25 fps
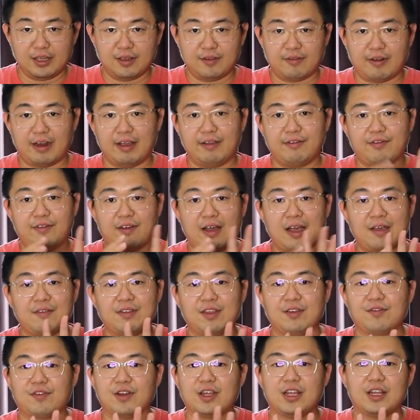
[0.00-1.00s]
Right? 5
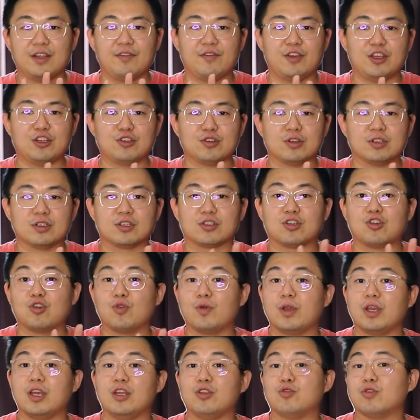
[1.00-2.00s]
different individuals
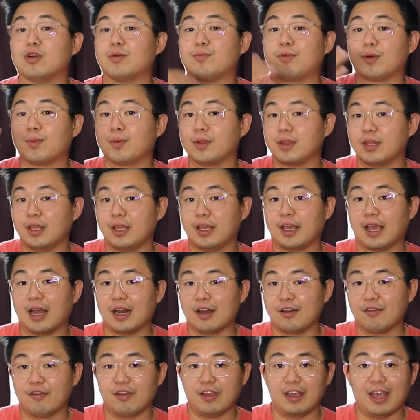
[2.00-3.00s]
going into the property
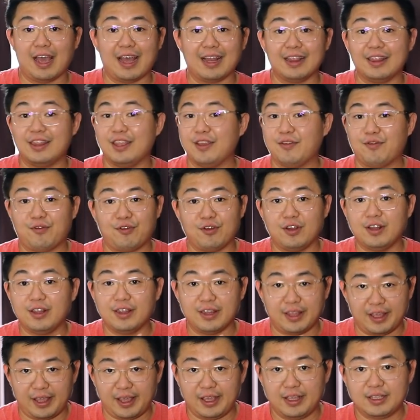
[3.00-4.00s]
gallery at
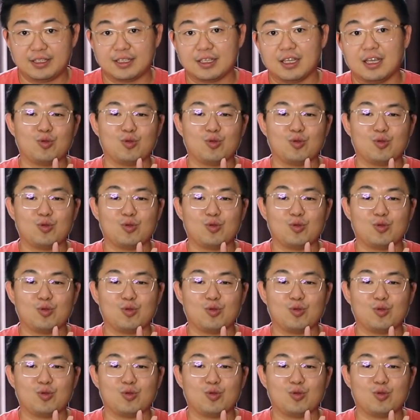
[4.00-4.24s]
different days,